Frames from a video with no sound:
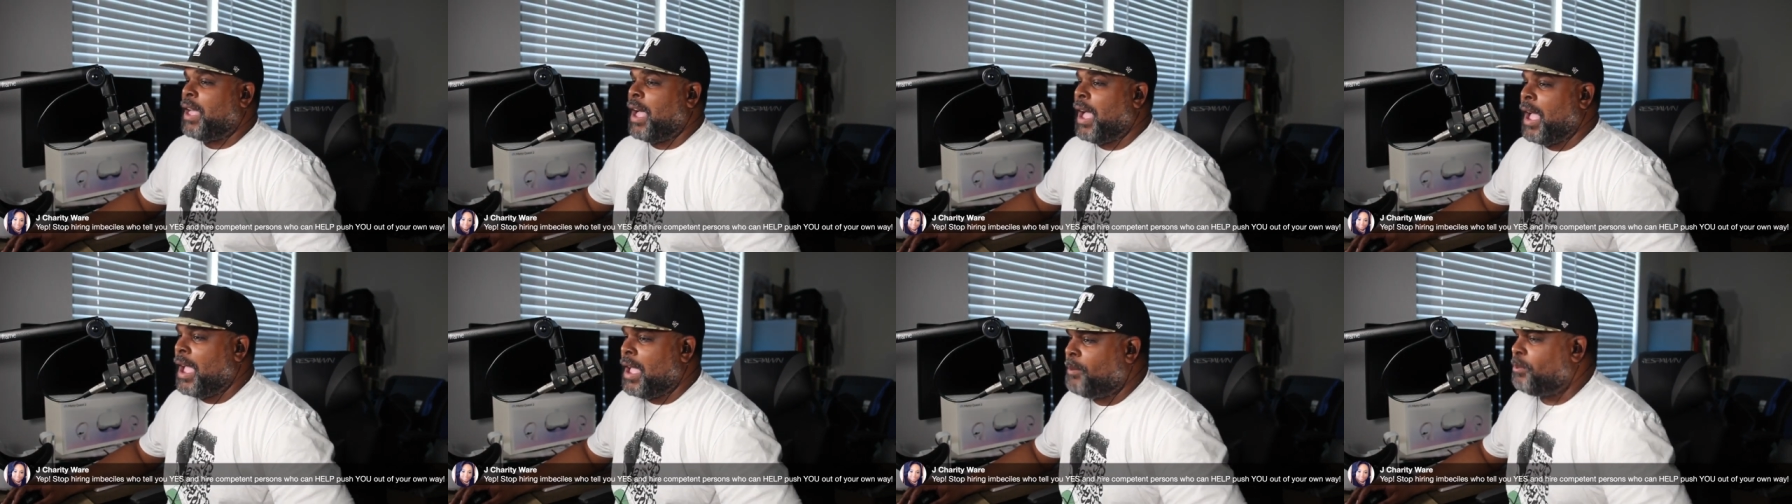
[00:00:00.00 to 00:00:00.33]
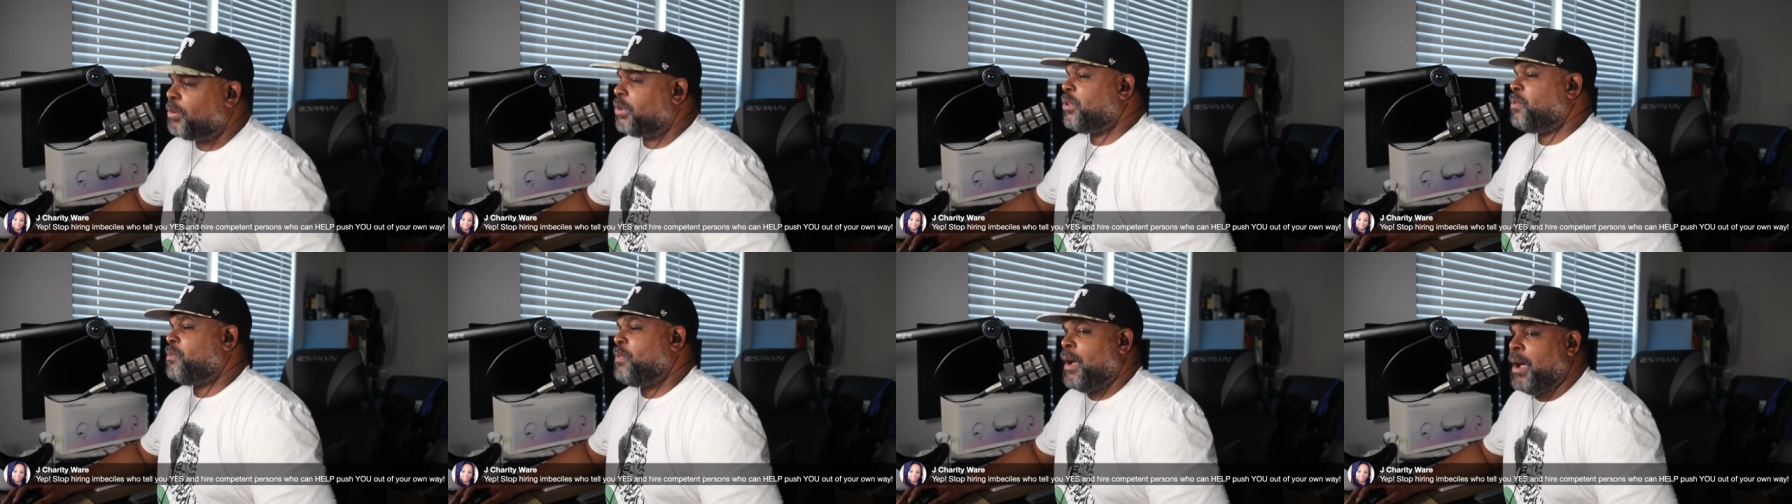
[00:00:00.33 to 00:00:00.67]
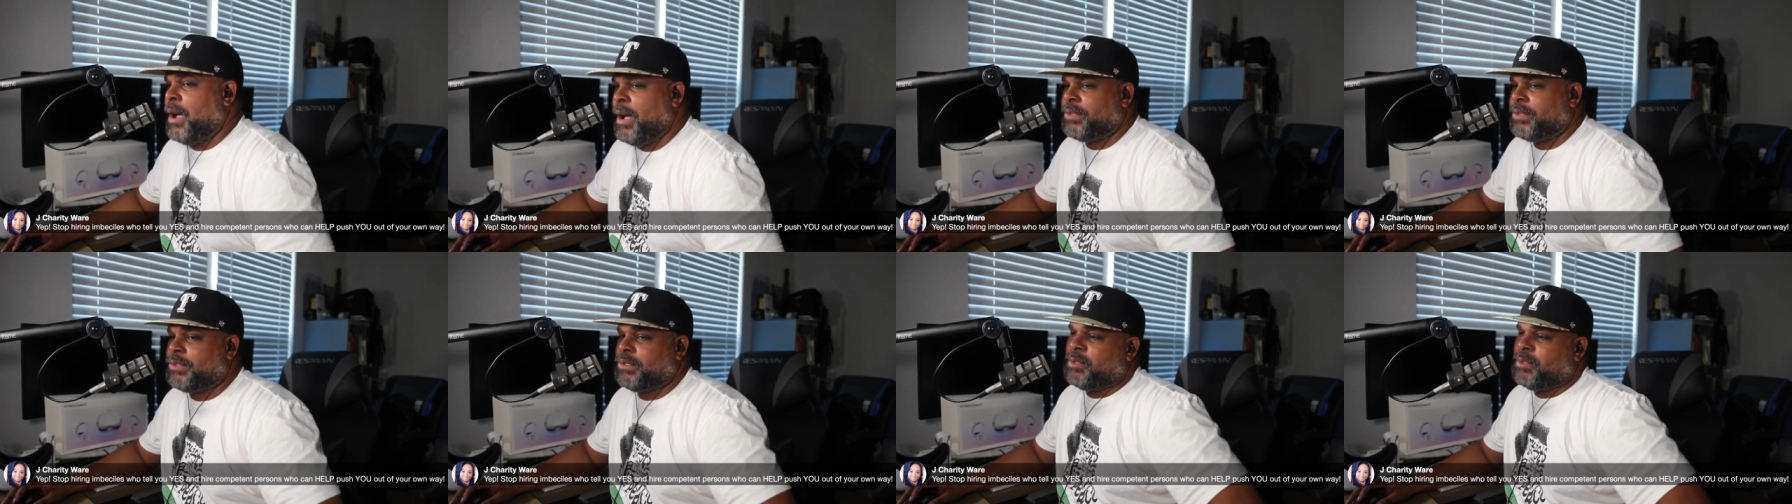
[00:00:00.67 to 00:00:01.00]
I am
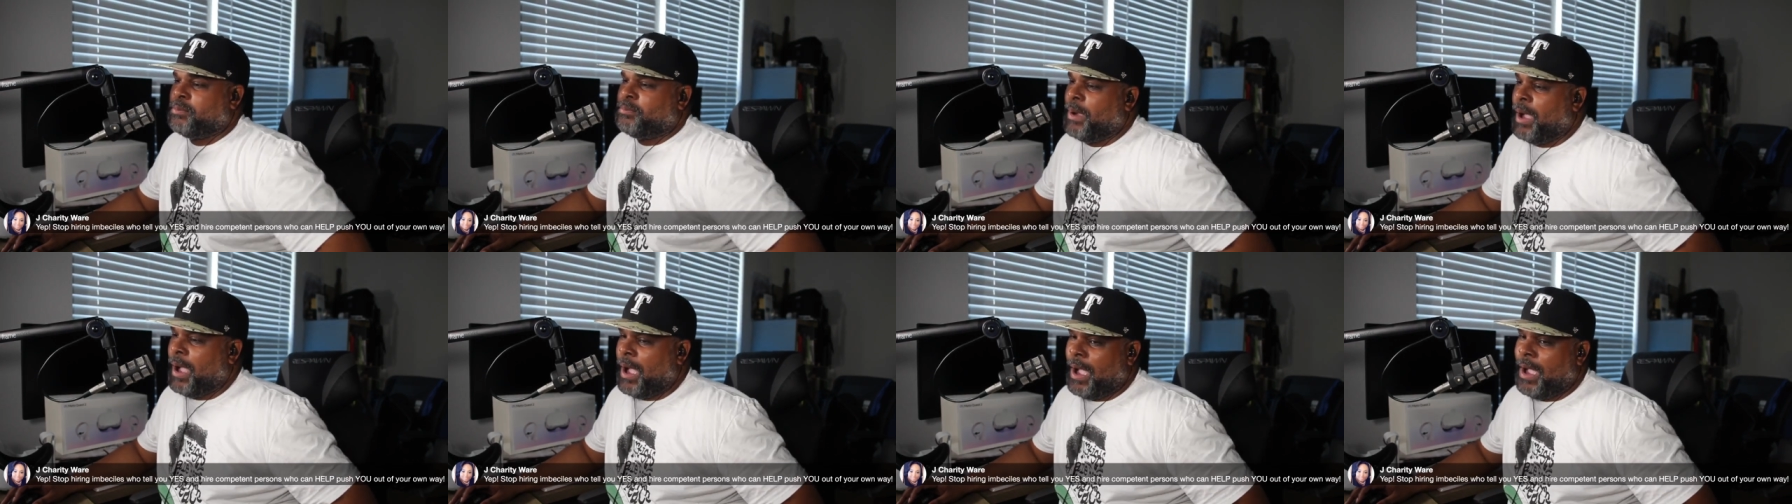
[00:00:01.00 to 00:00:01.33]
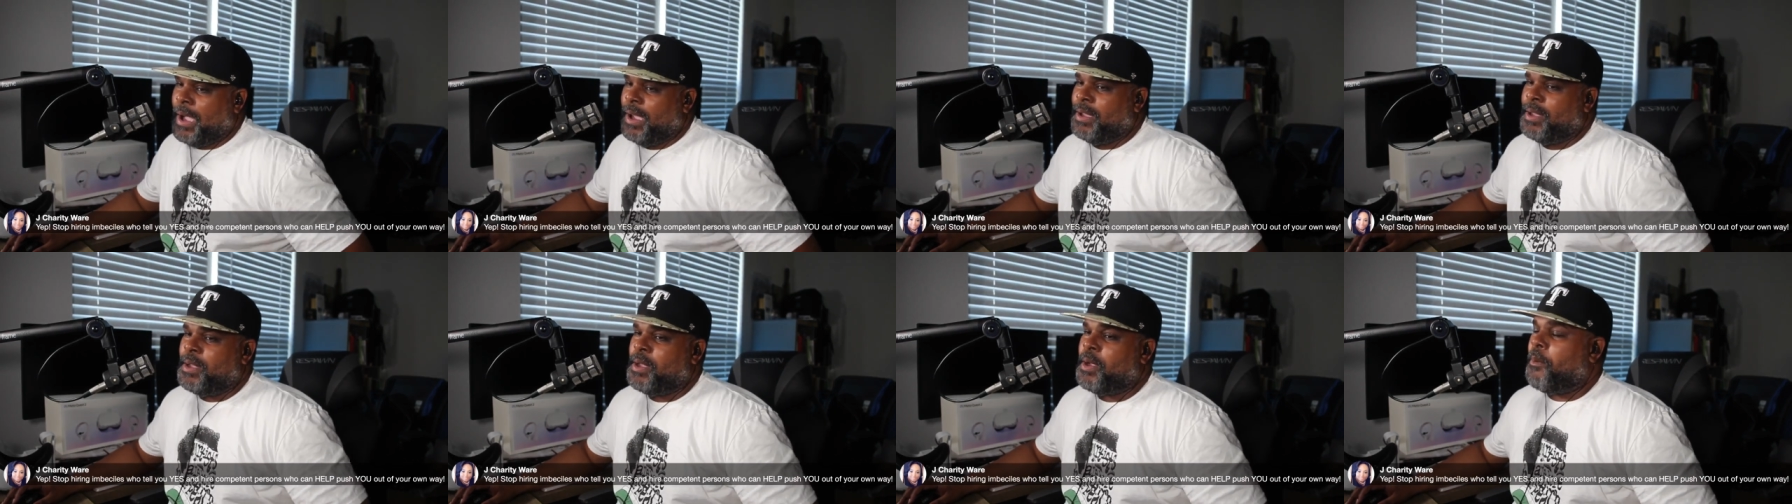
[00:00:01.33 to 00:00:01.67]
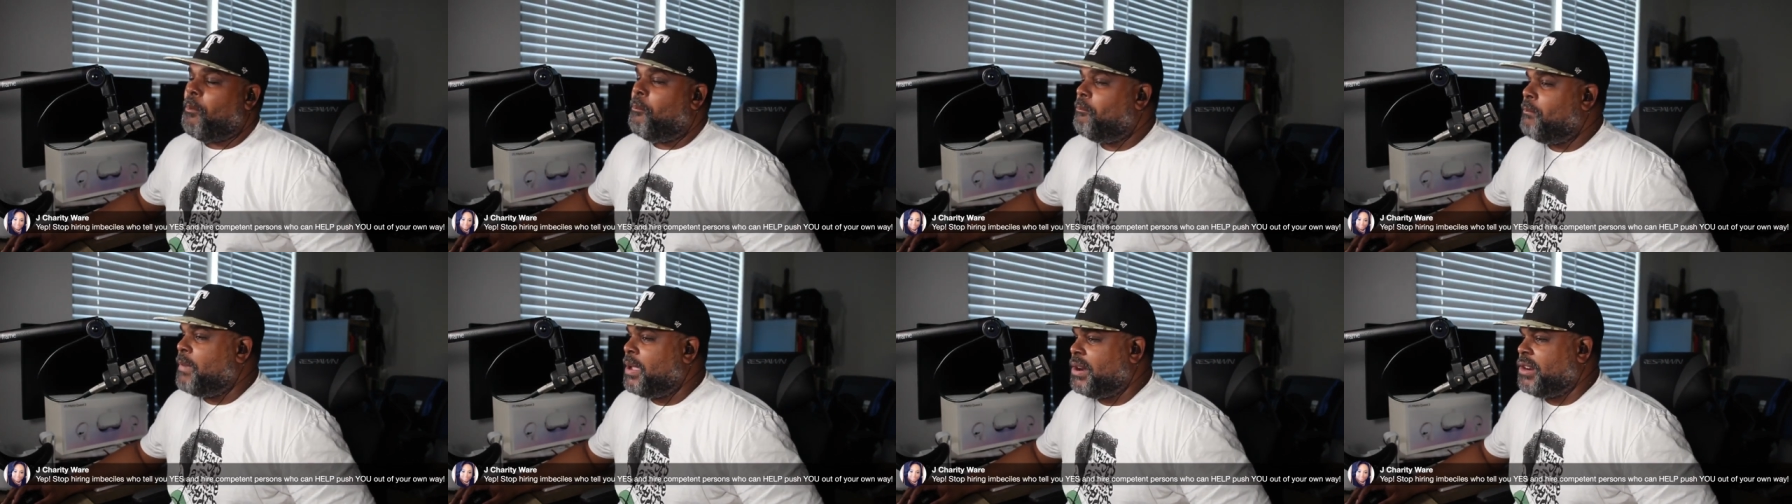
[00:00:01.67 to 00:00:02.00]
sponsored by
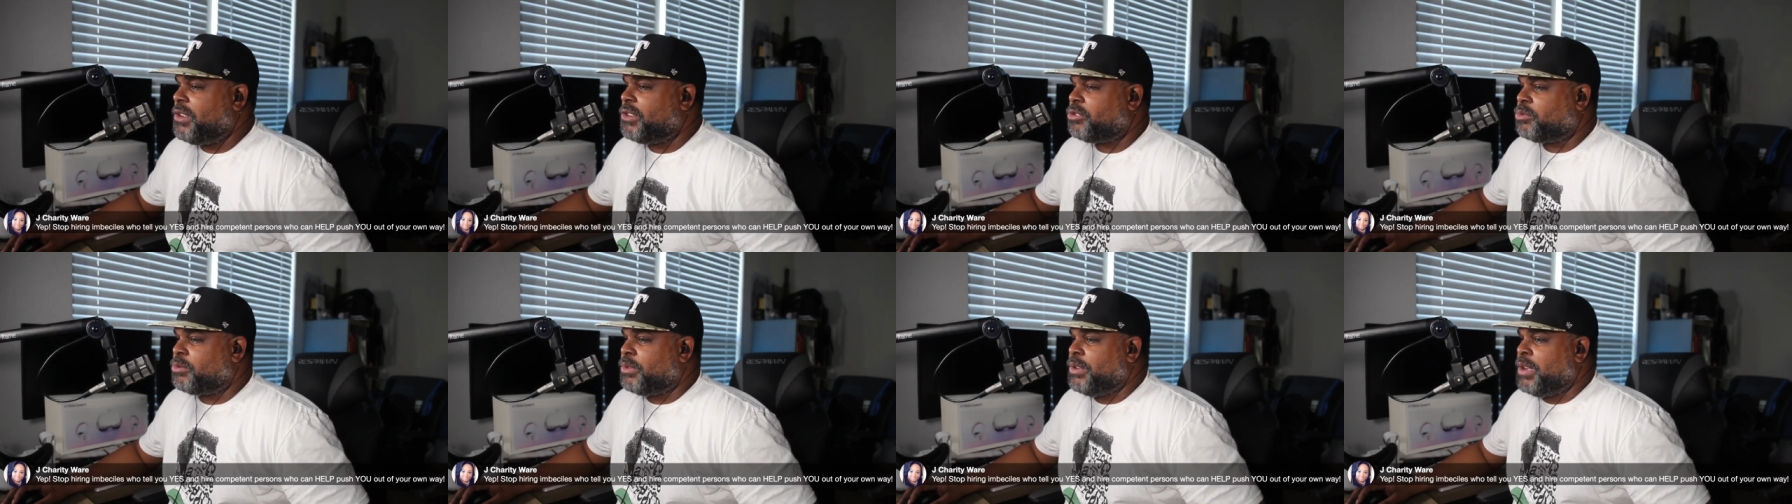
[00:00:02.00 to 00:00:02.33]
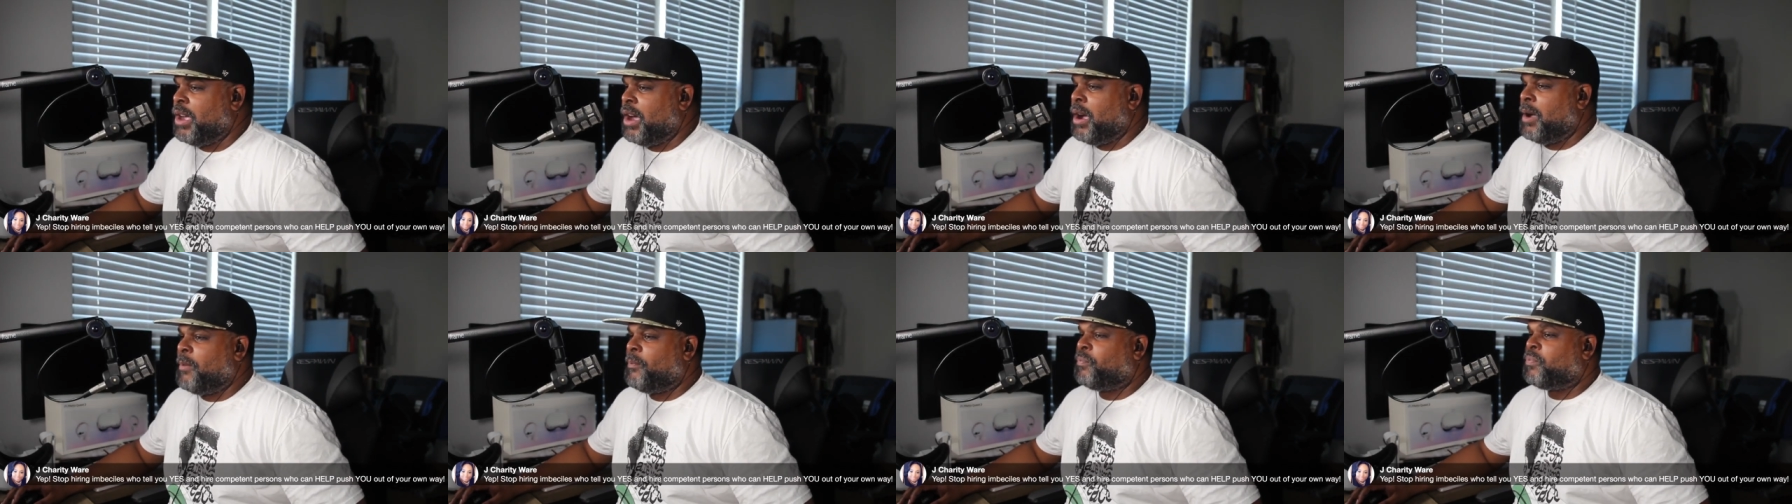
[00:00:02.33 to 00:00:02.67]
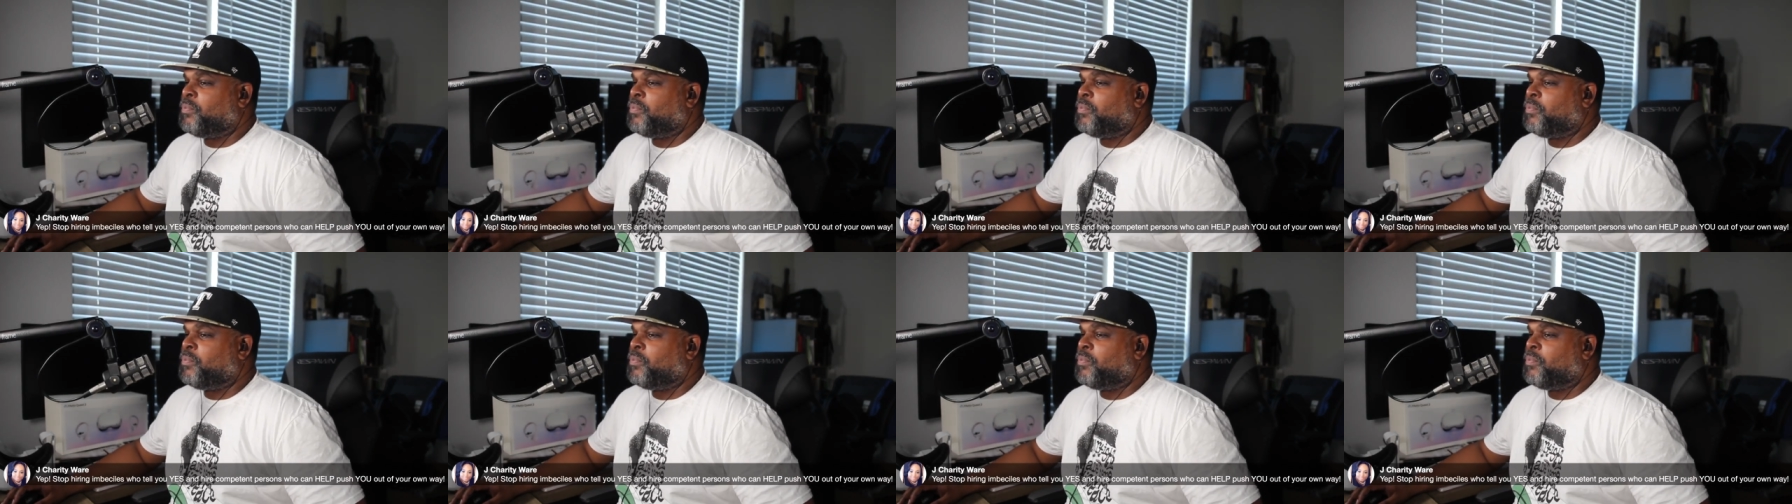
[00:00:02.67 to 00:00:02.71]
Ministry Up